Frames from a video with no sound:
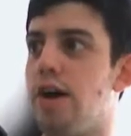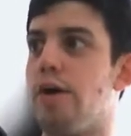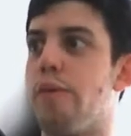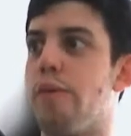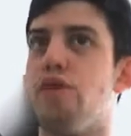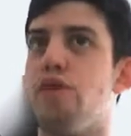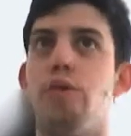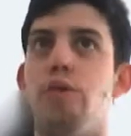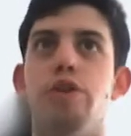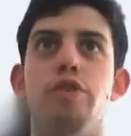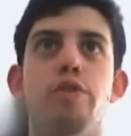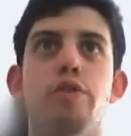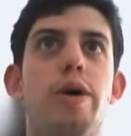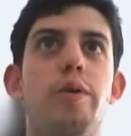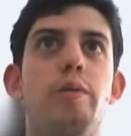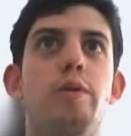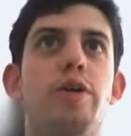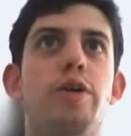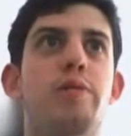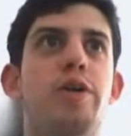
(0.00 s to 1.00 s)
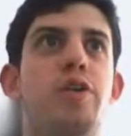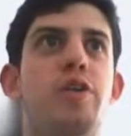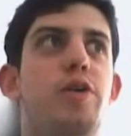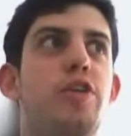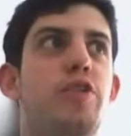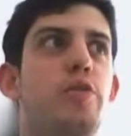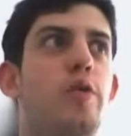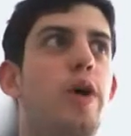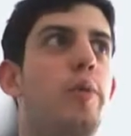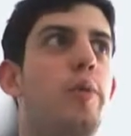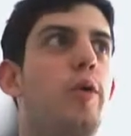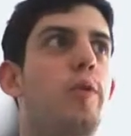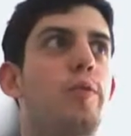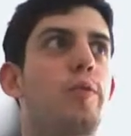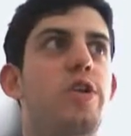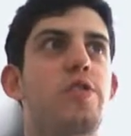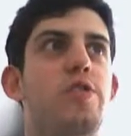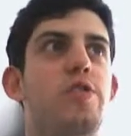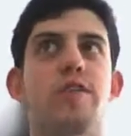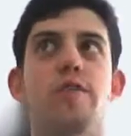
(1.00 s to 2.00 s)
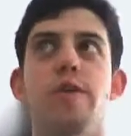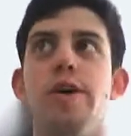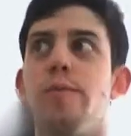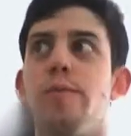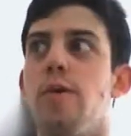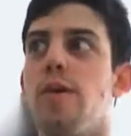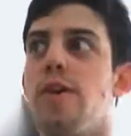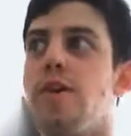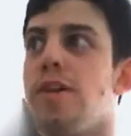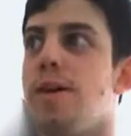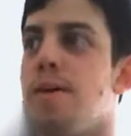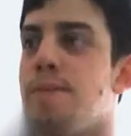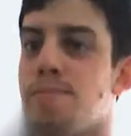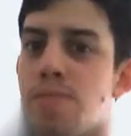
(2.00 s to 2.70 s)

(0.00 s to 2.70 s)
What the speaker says: Which one do I want? Which one do I want? Which one do I want?